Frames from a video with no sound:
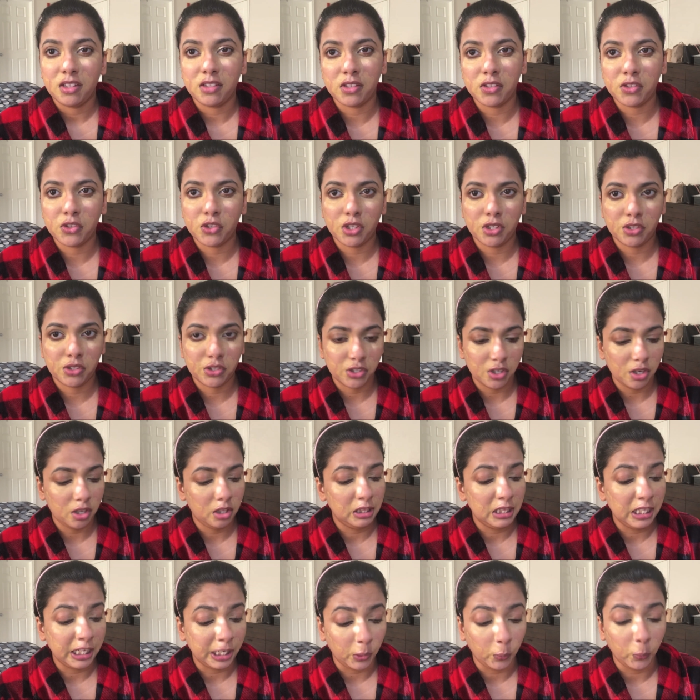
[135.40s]
This is just a
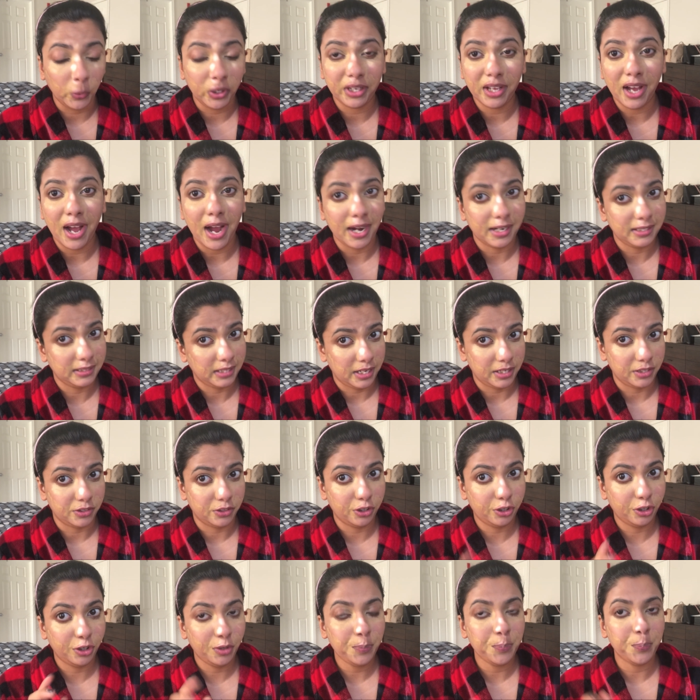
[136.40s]
liquid
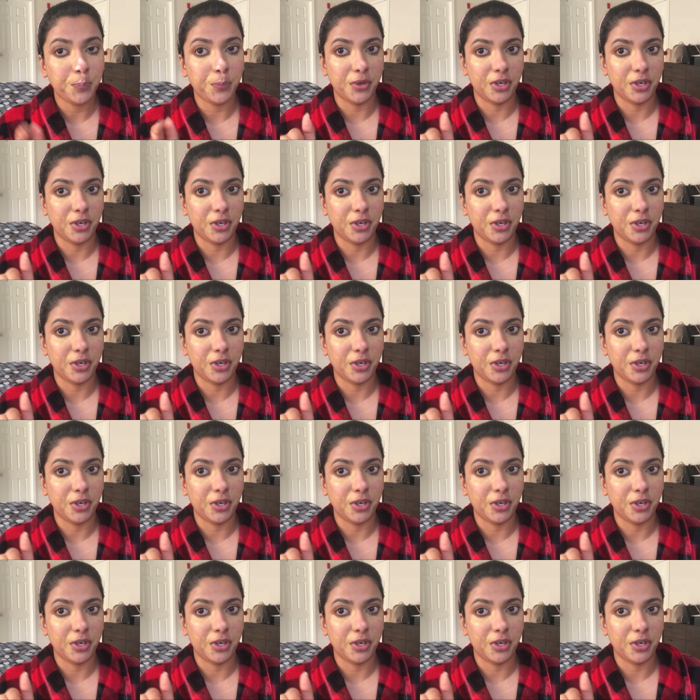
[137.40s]
highlighter,